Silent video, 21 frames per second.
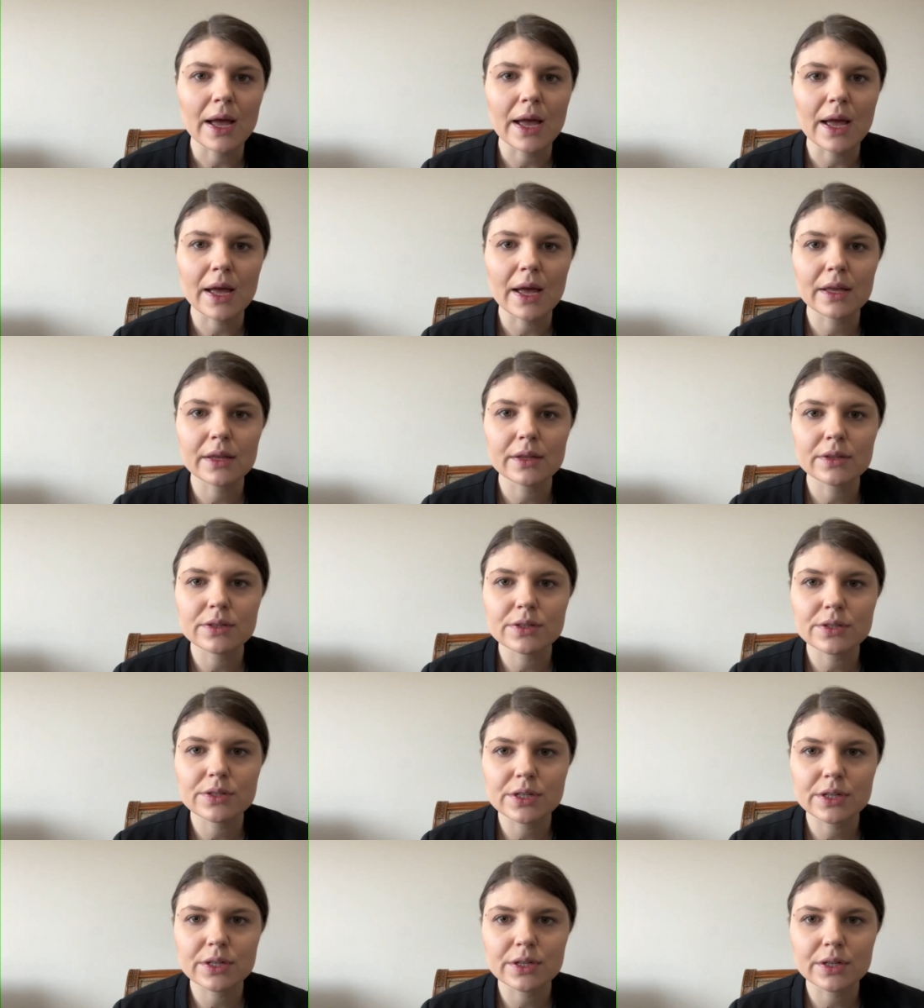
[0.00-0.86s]

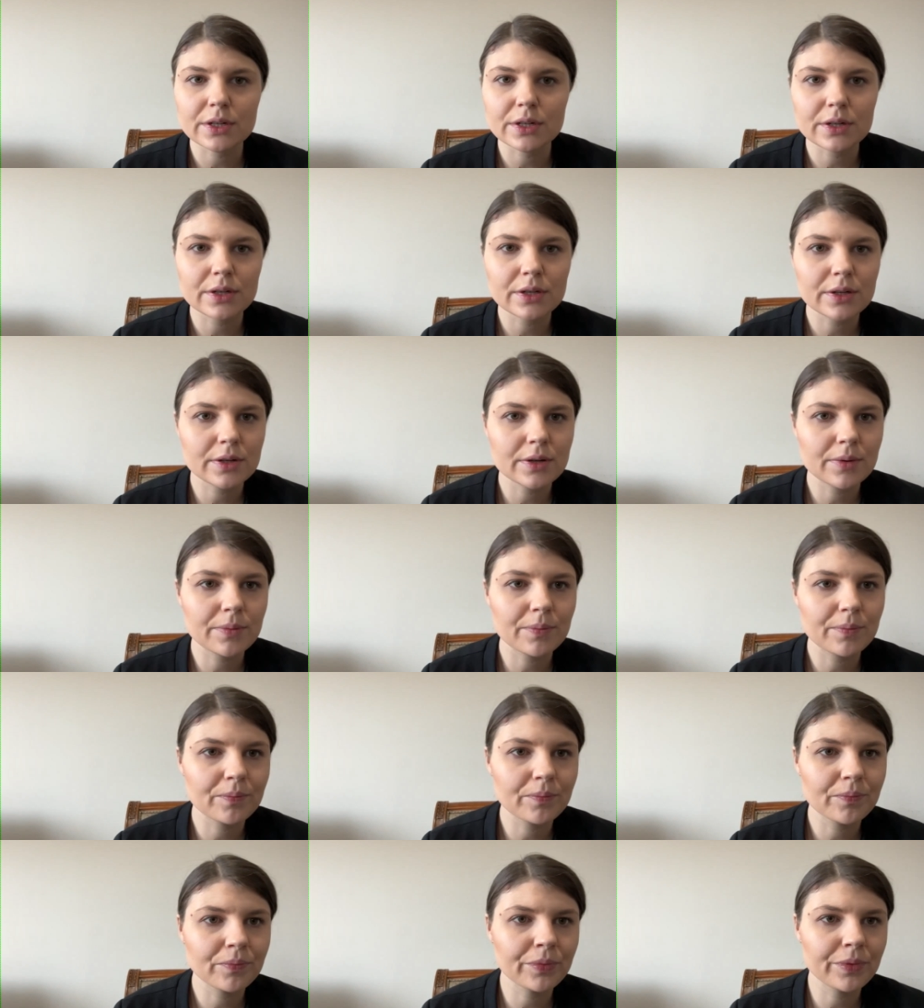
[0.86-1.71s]
and
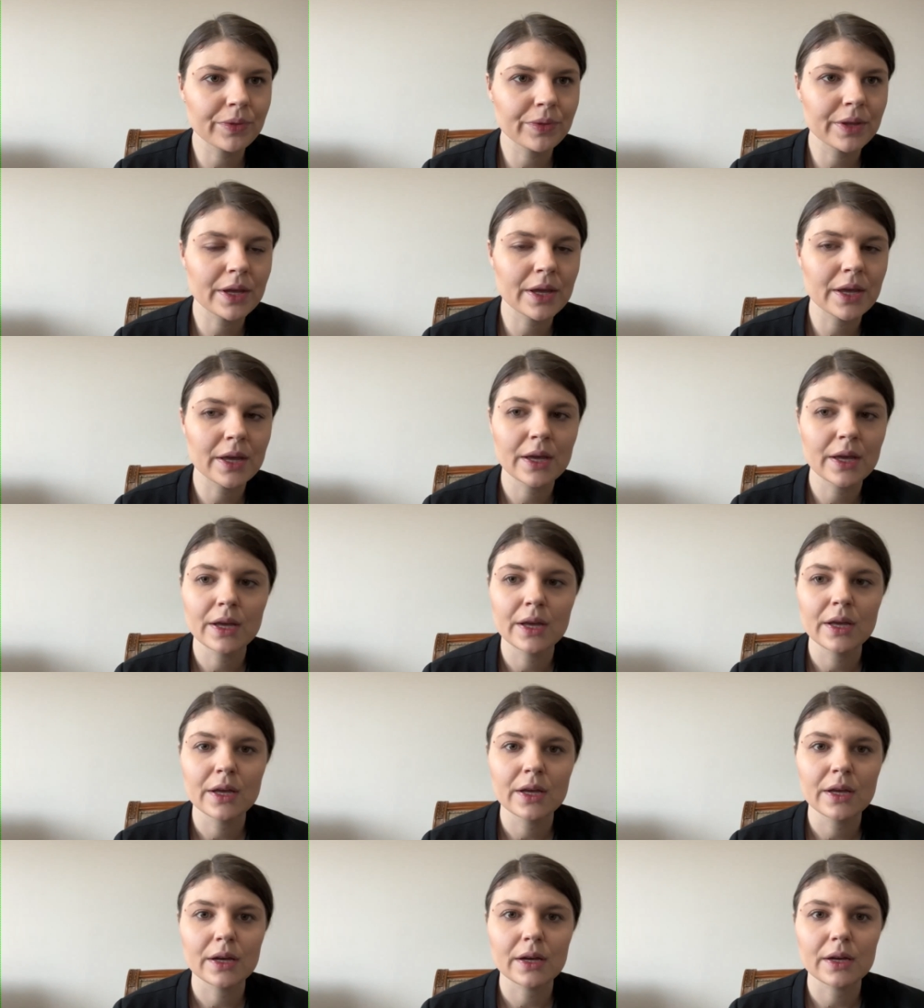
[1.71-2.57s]
um,
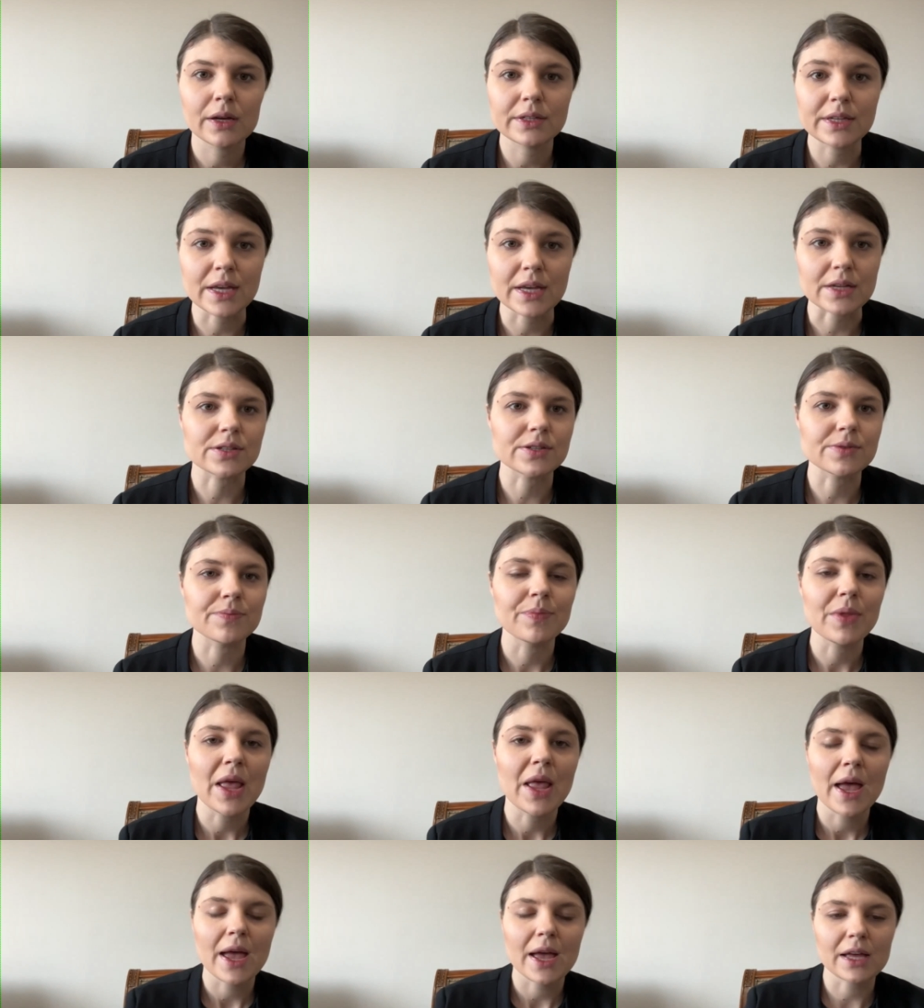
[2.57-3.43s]
yes
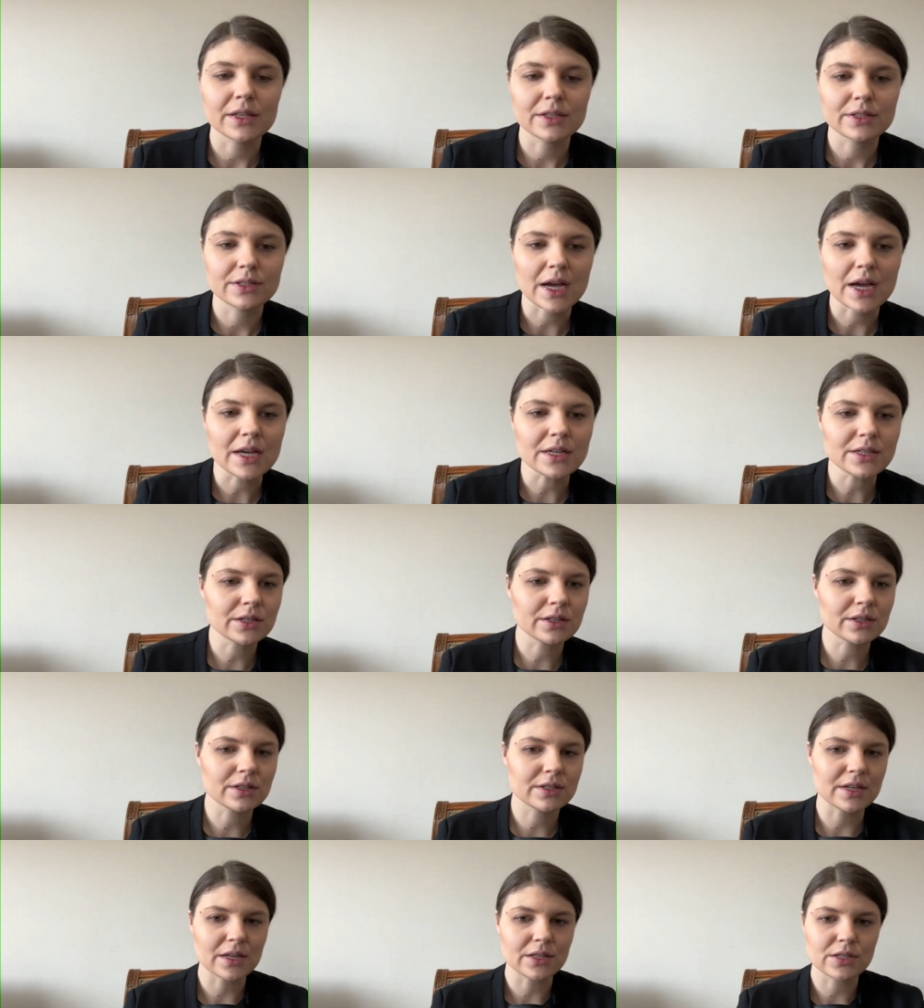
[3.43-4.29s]
and i
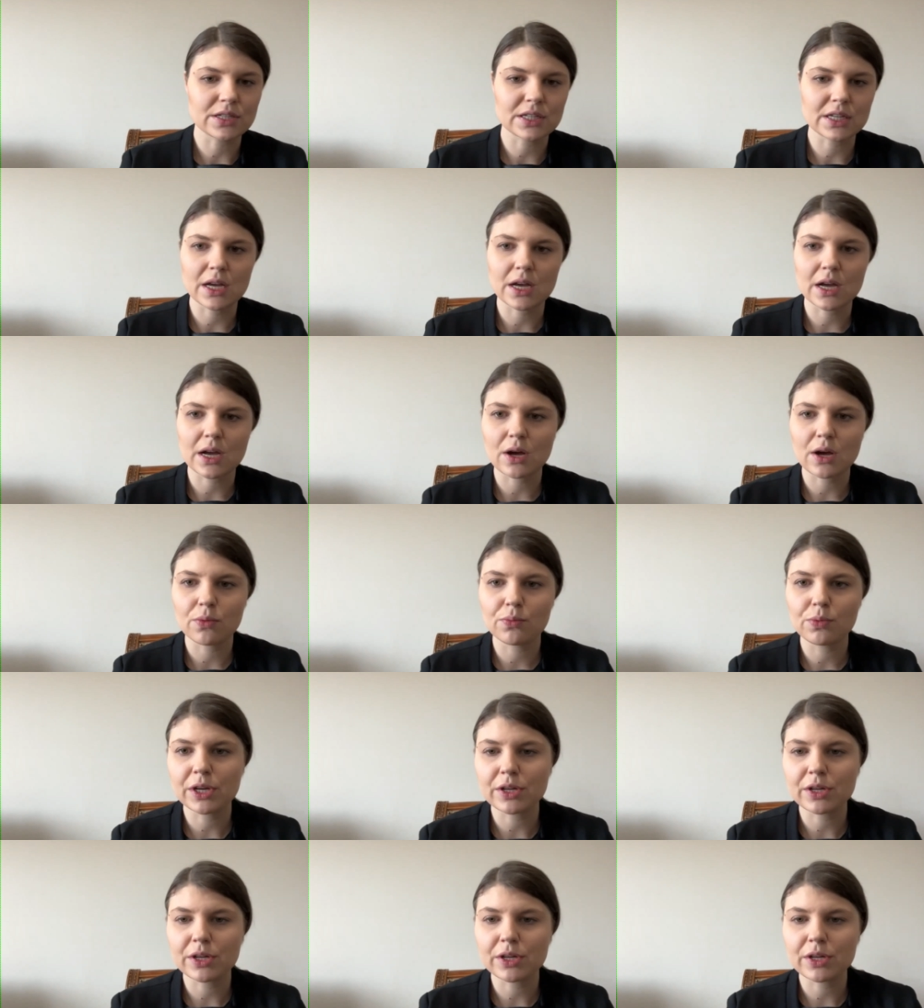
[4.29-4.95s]
think that uh,